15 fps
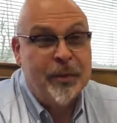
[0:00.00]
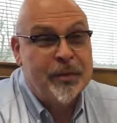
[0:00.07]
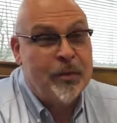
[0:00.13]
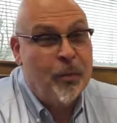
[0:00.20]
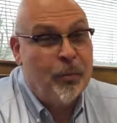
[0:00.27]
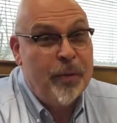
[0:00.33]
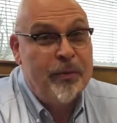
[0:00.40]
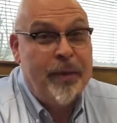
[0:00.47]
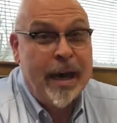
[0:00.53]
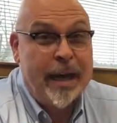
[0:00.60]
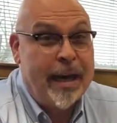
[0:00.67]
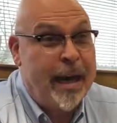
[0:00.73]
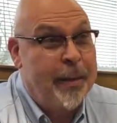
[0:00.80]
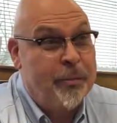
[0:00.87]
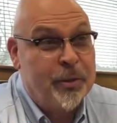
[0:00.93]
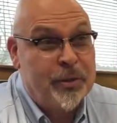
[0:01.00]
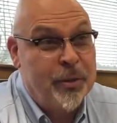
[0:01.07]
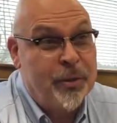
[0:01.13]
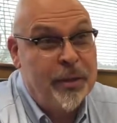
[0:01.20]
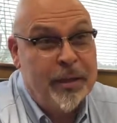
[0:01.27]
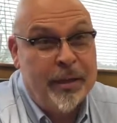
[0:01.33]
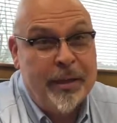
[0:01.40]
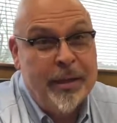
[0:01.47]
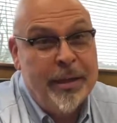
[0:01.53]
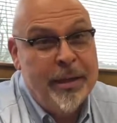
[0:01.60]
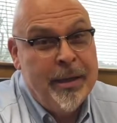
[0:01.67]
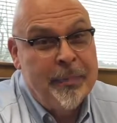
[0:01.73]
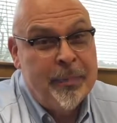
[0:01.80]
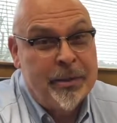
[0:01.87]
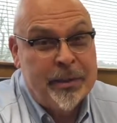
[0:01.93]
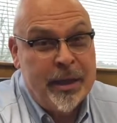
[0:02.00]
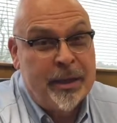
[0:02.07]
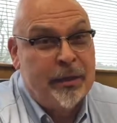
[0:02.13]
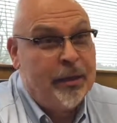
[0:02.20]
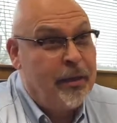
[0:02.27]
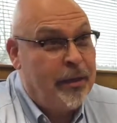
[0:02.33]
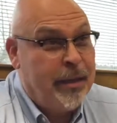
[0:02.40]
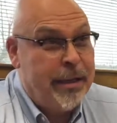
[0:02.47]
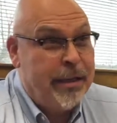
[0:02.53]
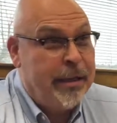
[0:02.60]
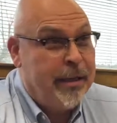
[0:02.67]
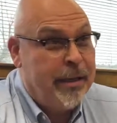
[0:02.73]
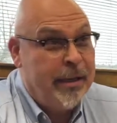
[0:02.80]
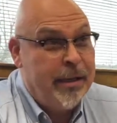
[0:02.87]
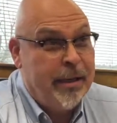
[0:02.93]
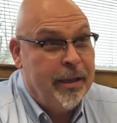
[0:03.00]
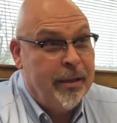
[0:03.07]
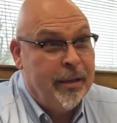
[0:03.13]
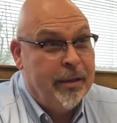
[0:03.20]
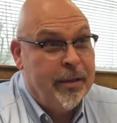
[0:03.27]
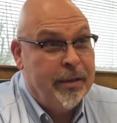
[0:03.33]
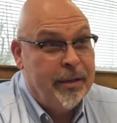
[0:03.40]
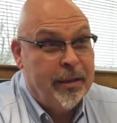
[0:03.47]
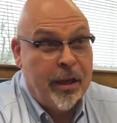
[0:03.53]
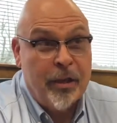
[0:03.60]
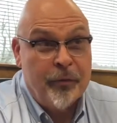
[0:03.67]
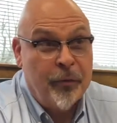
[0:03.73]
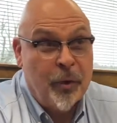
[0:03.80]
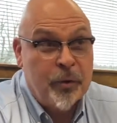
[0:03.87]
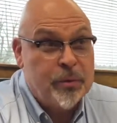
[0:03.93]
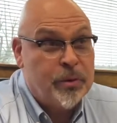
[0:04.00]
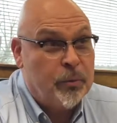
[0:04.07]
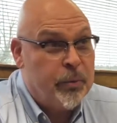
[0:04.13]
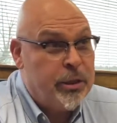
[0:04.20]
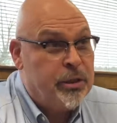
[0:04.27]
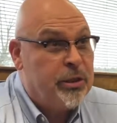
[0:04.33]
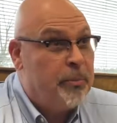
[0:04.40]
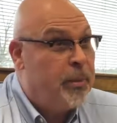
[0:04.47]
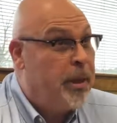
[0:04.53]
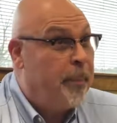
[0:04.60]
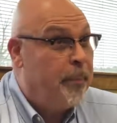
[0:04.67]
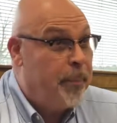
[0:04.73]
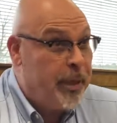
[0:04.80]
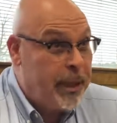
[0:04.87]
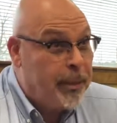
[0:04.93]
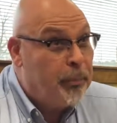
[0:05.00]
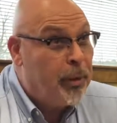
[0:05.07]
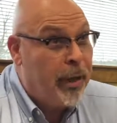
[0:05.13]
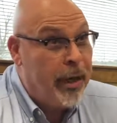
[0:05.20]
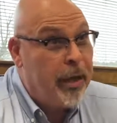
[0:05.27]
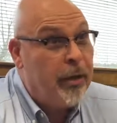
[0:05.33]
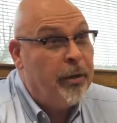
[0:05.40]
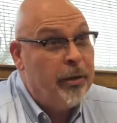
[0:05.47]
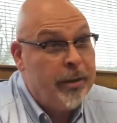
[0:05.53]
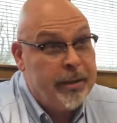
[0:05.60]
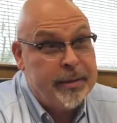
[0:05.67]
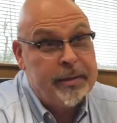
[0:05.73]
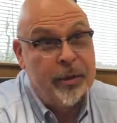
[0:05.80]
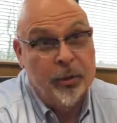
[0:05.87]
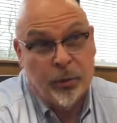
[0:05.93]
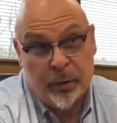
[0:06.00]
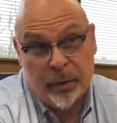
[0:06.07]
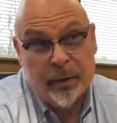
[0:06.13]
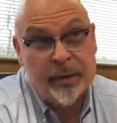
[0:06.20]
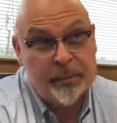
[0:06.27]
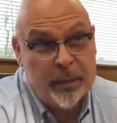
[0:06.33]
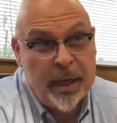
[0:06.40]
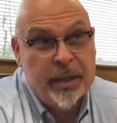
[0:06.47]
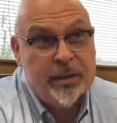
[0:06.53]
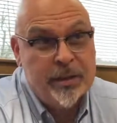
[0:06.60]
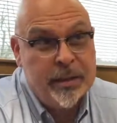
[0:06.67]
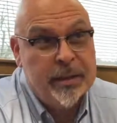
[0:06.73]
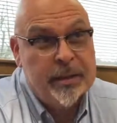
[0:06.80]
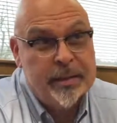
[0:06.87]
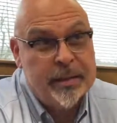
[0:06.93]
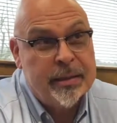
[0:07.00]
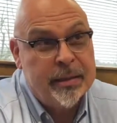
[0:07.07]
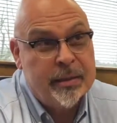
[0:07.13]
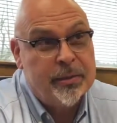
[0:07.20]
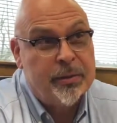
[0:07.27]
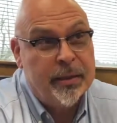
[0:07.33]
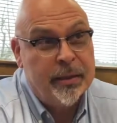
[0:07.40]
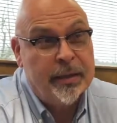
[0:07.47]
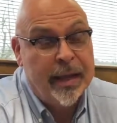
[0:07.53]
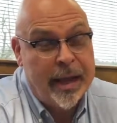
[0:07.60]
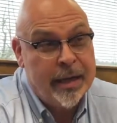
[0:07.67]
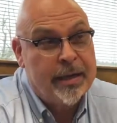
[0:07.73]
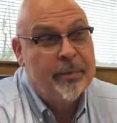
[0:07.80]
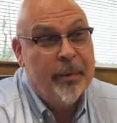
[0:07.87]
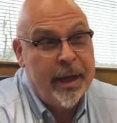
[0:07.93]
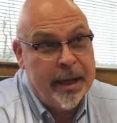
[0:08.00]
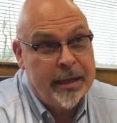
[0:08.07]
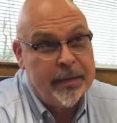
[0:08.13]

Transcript: So we've got an opportunity, particularly in the Gulf coastal region, to be a big player and see a real expansion in this industry. A lot of demand.